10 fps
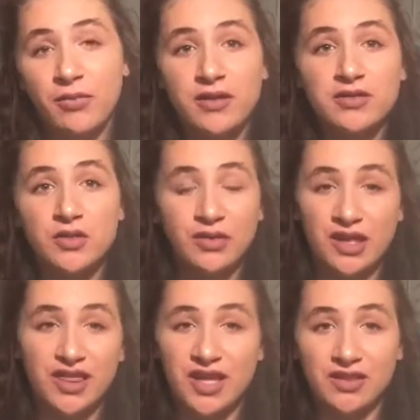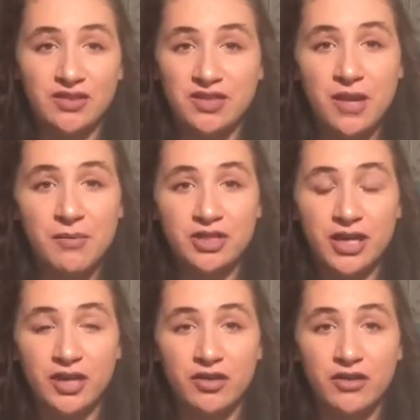plus they're really thick. There's not much
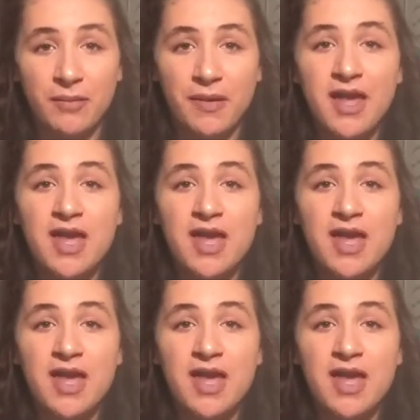I can do to them.